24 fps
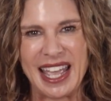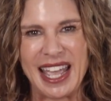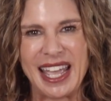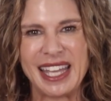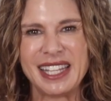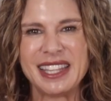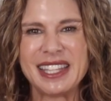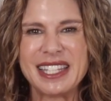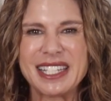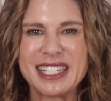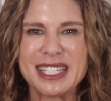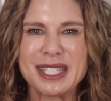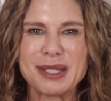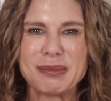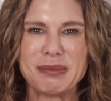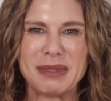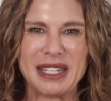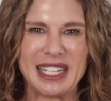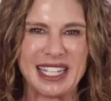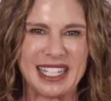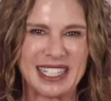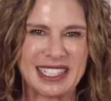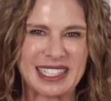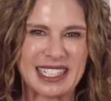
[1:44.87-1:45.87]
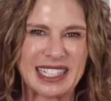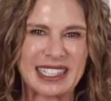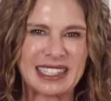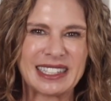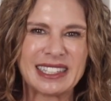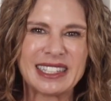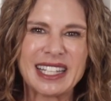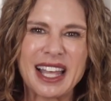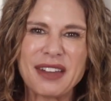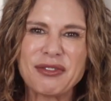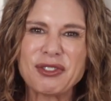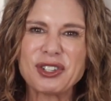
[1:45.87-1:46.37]
And this means
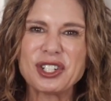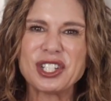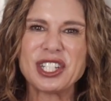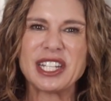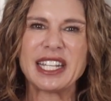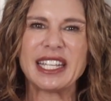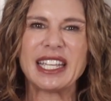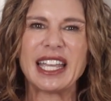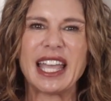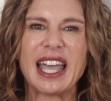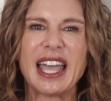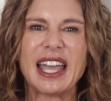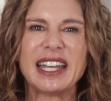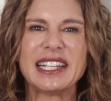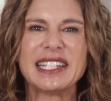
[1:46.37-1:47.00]
leveraging